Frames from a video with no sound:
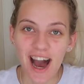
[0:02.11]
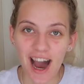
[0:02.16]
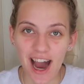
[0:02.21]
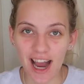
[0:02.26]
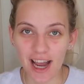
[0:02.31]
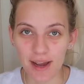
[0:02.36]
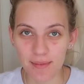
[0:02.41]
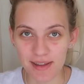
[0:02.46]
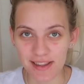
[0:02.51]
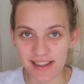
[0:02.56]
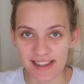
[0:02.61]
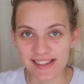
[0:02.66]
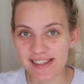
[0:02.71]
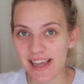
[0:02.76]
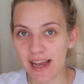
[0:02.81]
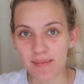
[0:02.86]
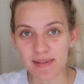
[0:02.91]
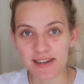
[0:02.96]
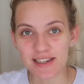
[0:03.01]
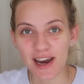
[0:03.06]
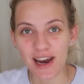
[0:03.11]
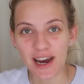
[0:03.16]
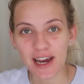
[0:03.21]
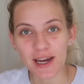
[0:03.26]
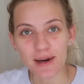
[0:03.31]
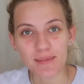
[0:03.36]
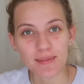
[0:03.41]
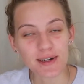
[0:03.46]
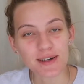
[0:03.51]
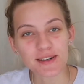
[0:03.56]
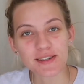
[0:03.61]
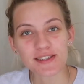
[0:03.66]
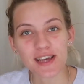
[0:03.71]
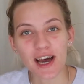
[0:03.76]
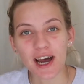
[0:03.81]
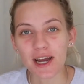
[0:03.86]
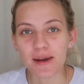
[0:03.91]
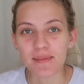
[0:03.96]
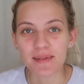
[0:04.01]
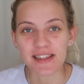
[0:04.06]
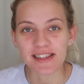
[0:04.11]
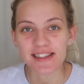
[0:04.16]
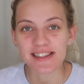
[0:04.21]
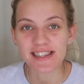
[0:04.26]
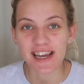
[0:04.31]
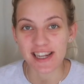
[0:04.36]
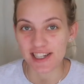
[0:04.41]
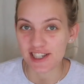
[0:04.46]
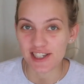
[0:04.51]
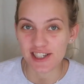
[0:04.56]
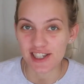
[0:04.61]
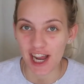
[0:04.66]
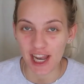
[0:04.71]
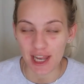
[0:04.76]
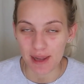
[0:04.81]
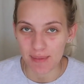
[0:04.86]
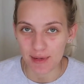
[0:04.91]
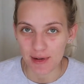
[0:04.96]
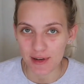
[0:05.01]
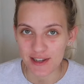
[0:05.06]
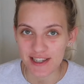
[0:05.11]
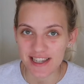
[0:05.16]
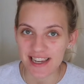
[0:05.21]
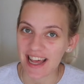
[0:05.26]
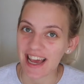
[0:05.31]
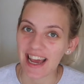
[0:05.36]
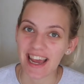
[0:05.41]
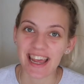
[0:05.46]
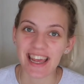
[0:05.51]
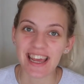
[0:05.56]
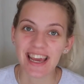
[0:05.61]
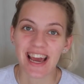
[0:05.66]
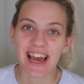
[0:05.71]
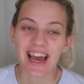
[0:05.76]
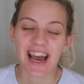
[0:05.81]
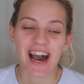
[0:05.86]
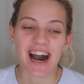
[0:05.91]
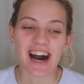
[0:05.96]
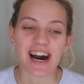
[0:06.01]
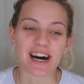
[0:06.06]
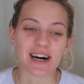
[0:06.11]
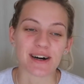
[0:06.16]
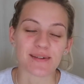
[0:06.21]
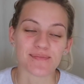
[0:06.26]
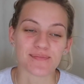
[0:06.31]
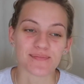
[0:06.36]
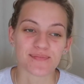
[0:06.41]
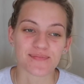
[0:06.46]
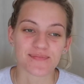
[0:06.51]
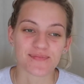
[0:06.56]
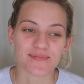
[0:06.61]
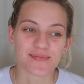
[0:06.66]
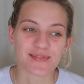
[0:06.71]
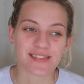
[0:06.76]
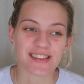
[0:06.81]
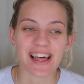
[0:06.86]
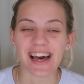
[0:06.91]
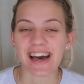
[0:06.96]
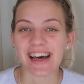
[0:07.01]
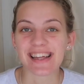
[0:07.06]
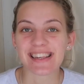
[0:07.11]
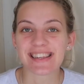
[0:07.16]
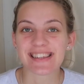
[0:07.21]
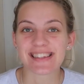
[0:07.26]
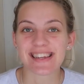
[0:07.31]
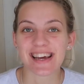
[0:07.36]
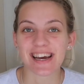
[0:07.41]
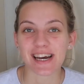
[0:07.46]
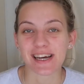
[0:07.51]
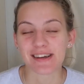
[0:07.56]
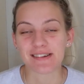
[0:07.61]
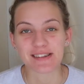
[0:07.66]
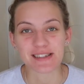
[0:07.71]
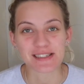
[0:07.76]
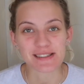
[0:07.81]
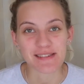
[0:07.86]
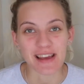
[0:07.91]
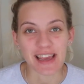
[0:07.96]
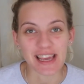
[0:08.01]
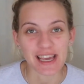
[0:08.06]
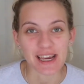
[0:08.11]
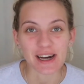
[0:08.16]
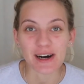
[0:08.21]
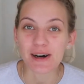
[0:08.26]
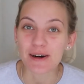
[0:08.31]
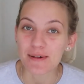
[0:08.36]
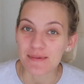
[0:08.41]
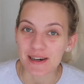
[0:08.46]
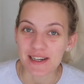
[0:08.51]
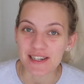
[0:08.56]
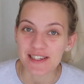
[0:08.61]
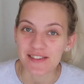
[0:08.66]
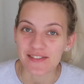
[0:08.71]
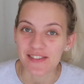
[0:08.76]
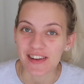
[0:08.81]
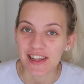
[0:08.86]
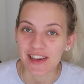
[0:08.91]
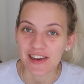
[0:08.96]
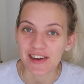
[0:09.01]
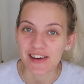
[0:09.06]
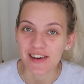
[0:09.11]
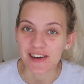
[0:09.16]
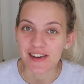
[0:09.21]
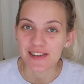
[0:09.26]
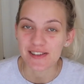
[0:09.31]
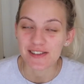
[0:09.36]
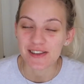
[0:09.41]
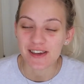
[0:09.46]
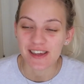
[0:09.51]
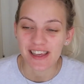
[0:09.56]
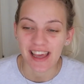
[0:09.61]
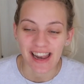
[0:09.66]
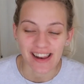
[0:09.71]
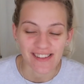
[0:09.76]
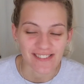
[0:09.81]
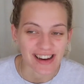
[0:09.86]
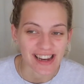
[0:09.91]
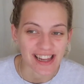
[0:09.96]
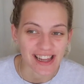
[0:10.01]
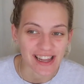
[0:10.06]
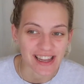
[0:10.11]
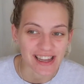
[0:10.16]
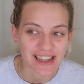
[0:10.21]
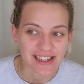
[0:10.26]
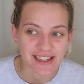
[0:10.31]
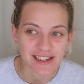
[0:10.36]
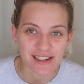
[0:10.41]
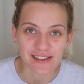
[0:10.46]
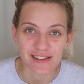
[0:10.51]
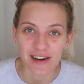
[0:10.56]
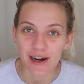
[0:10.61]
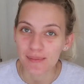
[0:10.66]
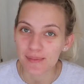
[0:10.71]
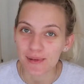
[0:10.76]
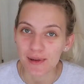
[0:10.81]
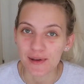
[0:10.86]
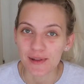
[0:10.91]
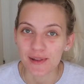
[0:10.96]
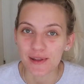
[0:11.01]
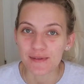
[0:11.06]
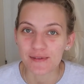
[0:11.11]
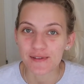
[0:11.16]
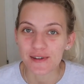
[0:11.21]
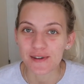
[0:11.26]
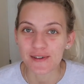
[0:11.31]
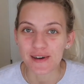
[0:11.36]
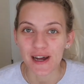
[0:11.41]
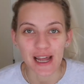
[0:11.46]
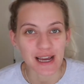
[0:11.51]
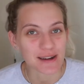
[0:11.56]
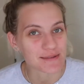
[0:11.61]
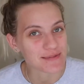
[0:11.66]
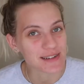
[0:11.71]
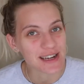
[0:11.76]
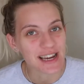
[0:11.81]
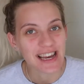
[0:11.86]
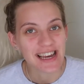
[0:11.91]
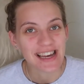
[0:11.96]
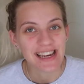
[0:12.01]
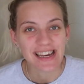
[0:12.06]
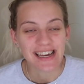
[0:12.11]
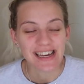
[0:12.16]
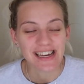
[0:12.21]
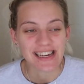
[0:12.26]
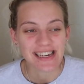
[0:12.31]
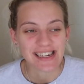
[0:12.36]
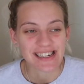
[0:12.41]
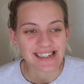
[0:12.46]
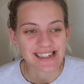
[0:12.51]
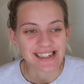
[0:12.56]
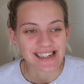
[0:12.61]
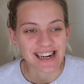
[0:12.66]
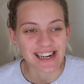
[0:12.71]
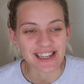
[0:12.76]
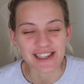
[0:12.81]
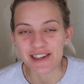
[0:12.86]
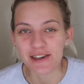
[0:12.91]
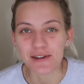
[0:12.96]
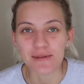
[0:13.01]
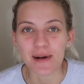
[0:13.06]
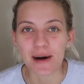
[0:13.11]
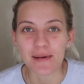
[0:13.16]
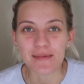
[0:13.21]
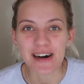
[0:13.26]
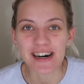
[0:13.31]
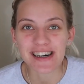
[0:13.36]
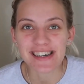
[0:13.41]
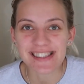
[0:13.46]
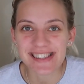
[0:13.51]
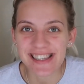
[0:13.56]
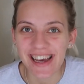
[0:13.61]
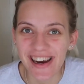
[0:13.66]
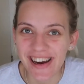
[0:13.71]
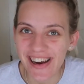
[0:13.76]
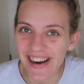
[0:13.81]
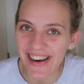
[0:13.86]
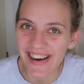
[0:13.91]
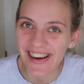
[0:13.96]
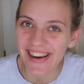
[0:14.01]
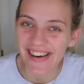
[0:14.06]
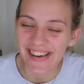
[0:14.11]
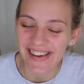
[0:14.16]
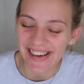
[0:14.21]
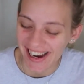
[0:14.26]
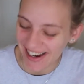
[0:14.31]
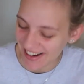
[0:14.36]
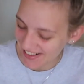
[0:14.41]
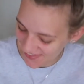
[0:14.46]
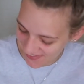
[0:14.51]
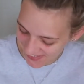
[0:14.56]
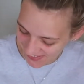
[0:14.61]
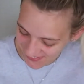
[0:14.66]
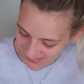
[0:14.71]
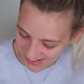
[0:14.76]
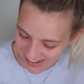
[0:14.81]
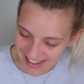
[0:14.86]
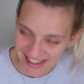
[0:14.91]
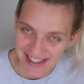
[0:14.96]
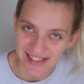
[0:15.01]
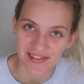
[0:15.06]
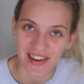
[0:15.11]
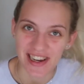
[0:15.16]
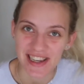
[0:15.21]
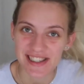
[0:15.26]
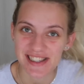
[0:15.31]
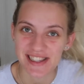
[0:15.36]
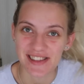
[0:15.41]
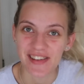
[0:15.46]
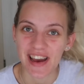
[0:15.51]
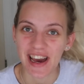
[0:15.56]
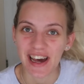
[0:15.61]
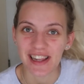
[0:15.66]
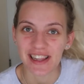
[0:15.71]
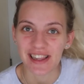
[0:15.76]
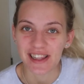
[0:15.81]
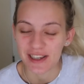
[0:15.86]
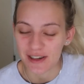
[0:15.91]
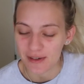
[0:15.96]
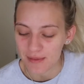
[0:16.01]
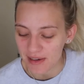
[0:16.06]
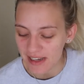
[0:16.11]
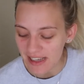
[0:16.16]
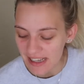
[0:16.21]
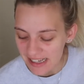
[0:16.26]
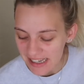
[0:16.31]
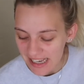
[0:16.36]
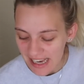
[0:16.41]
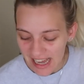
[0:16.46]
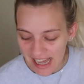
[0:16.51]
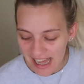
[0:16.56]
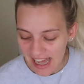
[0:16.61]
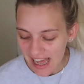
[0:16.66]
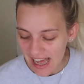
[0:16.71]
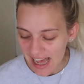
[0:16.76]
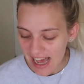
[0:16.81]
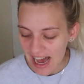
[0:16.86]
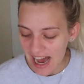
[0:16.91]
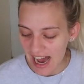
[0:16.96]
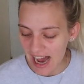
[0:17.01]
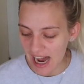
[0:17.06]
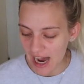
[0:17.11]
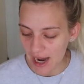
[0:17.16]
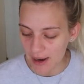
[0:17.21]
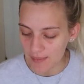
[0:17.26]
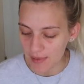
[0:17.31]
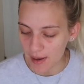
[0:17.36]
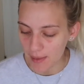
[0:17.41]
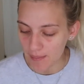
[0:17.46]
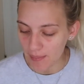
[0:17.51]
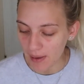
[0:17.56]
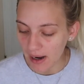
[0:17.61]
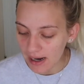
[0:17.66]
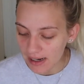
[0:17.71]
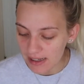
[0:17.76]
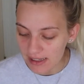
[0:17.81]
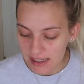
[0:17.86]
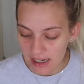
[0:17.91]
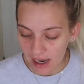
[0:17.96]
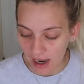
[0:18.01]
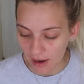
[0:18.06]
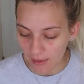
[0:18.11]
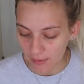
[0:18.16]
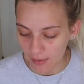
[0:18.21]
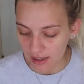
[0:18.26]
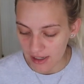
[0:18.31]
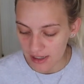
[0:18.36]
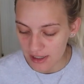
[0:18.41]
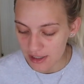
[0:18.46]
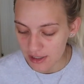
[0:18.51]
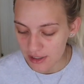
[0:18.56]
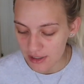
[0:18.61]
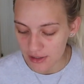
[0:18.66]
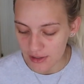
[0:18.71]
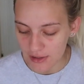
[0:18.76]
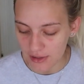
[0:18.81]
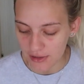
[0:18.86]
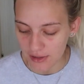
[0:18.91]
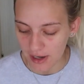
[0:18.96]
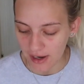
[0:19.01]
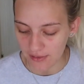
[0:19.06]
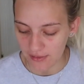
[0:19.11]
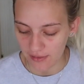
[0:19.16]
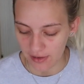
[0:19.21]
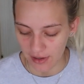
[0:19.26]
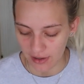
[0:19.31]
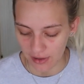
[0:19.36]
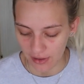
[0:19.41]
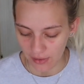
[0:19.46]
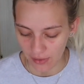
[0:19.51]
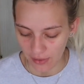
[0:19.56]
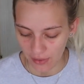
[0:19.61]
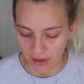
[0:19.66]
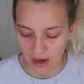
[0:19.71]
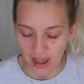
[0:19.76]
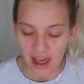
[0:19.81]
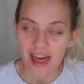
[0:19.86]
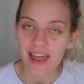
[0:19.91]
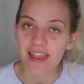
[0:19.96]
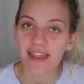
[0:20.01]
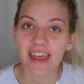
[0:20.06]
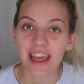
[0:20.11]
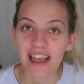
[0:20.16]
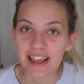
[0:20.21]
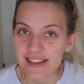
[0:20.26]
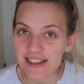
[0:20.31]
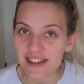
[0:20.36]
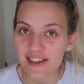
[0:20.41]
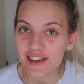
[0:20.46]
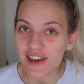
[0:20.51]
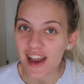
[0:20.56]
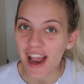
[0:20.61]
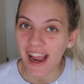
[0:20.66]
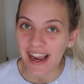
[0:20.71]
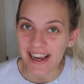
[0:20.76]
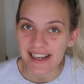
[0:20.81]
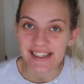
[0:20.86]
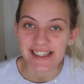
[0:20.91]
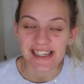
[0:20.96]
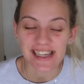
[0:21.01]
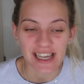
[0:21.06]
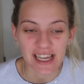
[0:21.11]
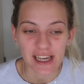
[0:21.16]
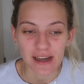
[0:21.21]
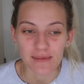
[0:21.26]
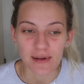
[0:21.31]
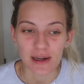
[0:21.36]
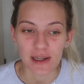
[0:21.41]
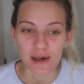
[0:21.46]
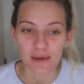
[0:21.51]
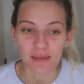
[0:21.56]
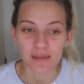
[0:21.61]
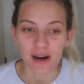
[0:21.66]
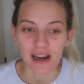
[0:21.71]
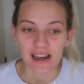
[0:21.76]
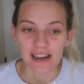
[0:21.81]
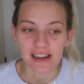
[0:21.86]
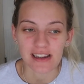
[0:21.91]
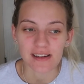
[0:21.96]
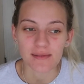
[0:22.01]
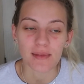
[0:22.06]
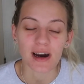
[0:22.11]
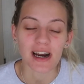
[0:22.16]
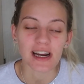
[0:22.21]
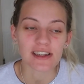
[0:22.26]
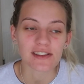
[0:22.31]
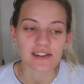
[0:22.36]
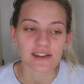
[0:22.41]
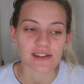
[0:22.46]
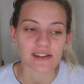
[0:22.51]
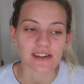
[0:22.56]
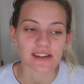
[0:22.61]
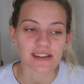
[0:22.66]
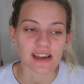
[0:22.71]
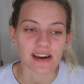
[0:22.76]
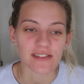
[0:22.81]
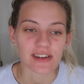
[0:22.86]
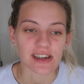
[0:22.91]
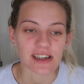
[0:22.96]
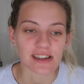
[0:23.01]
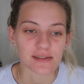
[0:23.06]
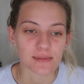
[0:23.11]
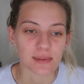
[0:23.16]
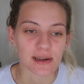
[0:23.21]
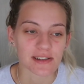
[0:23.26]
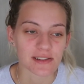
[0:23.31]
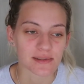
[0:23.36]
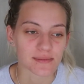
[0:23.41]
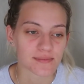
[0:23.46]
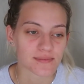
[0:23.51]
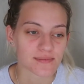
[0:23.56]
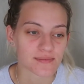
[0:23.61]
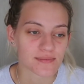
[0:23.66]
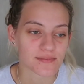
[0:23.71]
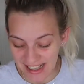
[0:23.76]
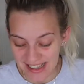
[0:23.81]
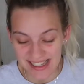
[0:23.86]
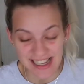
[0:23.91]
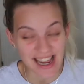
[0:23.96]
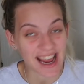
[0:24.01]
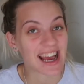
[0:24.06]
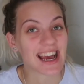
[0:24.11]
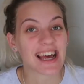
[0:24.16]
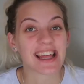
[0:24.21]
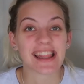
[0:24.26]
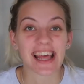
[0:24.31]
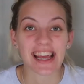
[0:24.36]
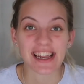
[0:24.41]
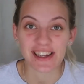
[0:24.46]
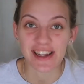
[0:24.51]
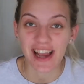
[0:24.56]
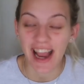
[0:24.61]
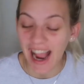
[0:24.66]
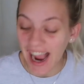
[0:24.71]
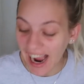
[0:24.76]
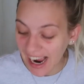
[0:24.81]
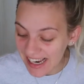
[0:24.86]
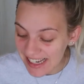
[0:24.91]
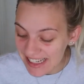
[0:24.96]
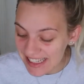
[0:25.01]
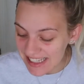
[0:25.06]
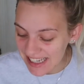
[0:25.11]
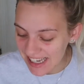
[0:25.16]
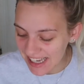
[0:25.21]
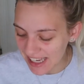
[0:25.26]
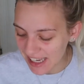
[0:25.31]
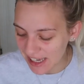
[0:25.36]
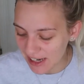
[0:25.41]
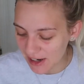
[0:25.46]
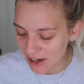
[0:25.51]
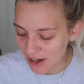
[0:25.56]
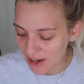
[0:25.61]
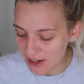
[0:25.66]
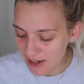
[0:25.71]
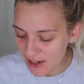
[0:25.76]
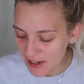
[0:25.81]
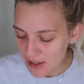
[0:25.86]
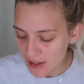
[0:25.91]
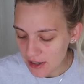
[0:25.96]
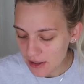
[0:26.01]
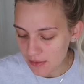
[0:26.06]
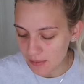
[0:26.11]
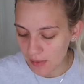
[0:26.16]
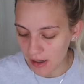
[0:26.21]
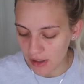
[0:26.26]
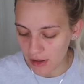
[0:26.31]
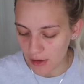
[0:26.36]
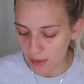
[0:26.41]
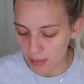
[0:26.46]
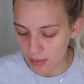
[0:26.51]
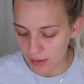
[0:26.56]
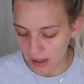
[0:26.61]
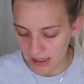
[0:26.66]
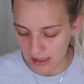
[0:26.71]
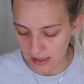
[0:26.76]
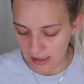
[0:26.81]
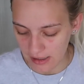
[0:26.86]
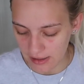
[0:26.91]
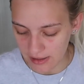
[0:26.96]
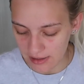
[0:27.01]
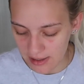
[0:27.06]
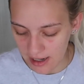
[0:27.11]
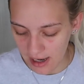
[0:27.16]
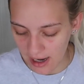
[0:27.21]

I'm in the same attire because I'm in such a chatty mood today um, that I'm just making a whole bunch of videos, getting ready to upload them for when I'm a new mama, so um, I'm gonna space them out a little bit. Um, but I wanted to do a video on things that you hate to hear when you're pregnant. My dog is having a spasm. Things that you hate to hear when you're pregnant.